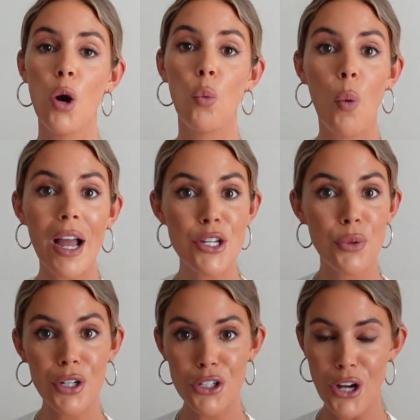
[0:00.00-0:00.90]
what you
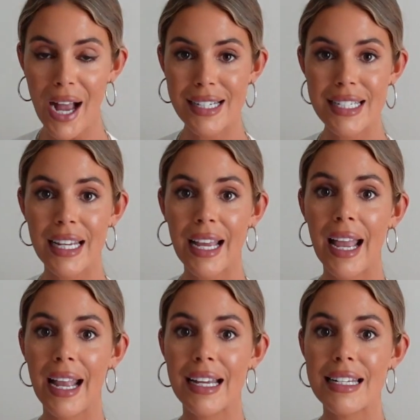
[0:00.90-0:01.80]
are attracting,
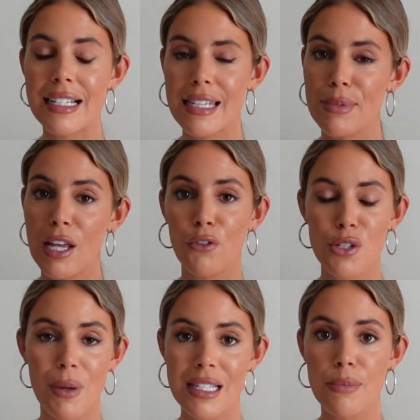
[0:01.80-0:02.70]
and accept
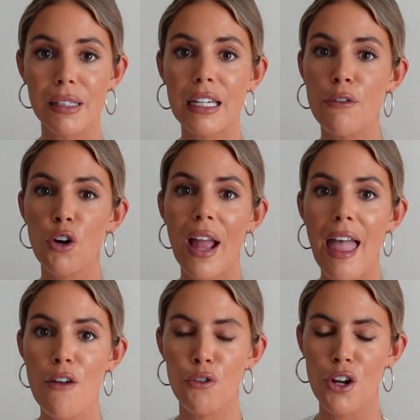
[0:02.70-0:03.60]
self-responsibility for
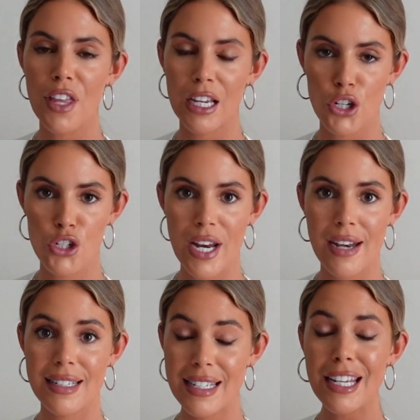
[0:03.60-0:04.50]
everything in your,
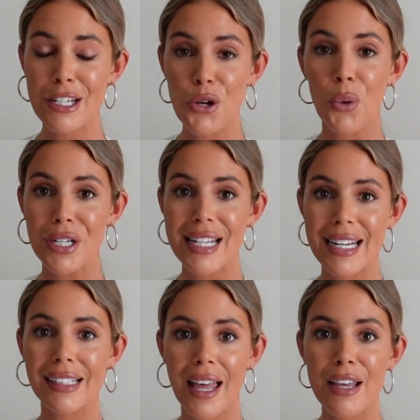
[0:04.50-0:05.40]
in your
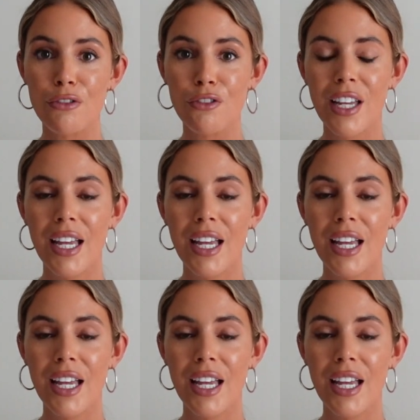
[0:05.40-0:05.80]
dating life.